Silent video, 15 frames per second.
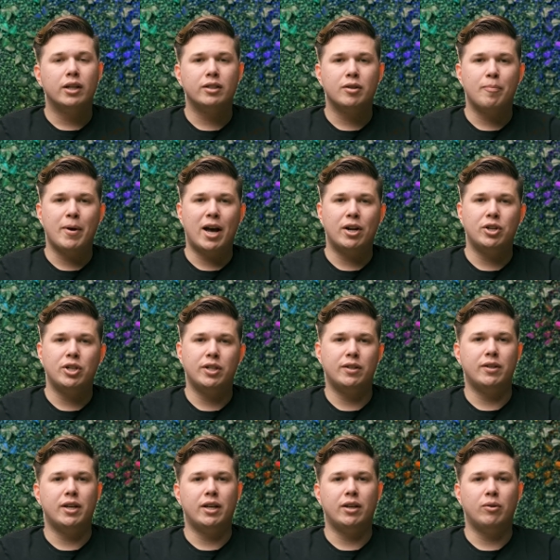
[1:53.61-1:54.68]
Let's
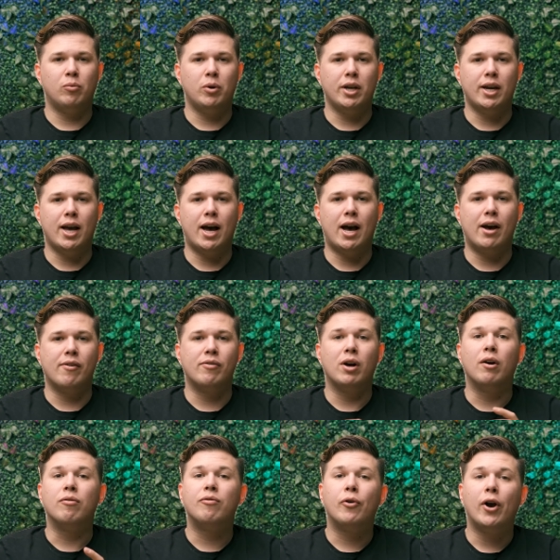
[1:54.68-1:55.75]
imagine that we have
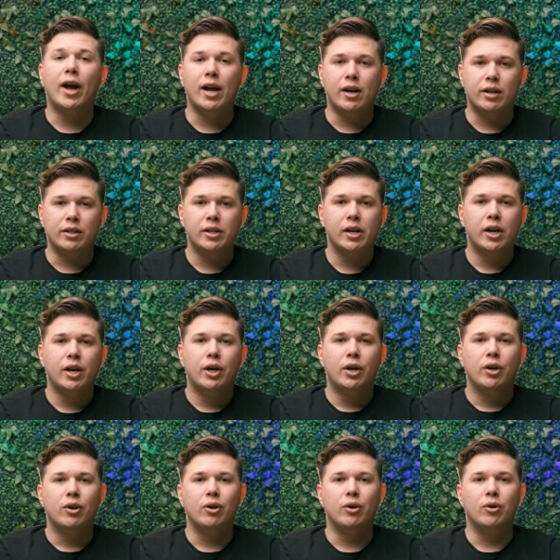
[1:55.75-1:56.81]
a friend
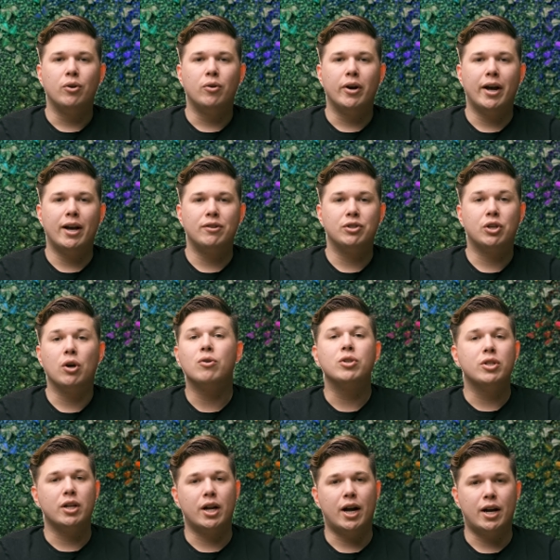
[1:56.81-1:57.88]
who has
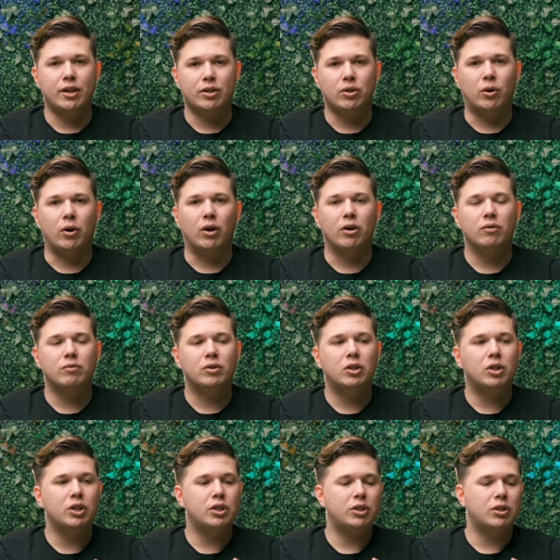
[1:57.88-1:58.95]
ghosted us, or
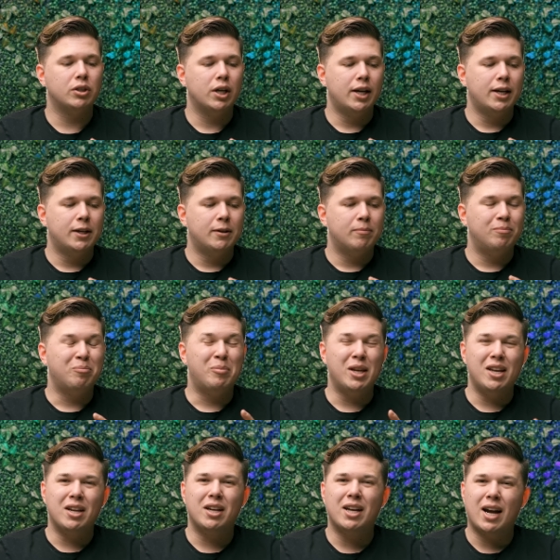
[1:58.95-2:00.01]
they're just
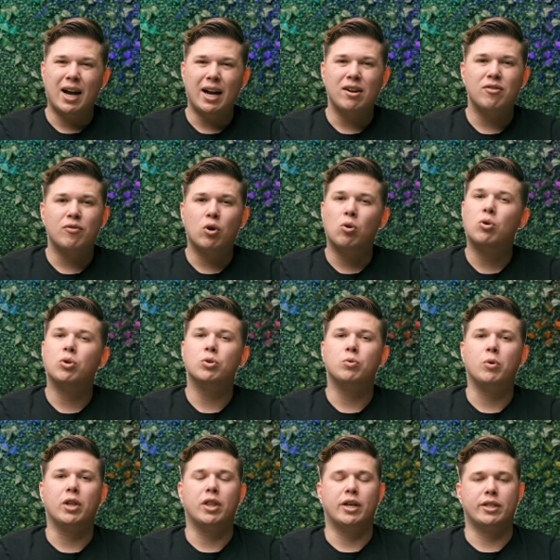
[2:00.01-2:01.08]
being kind of cold
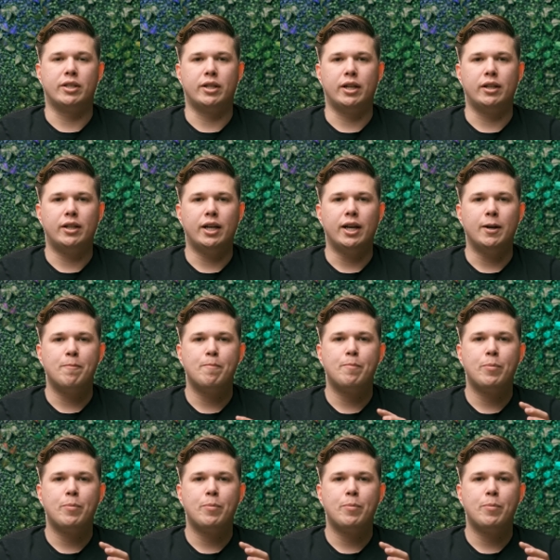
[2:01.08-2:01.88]
with us lately.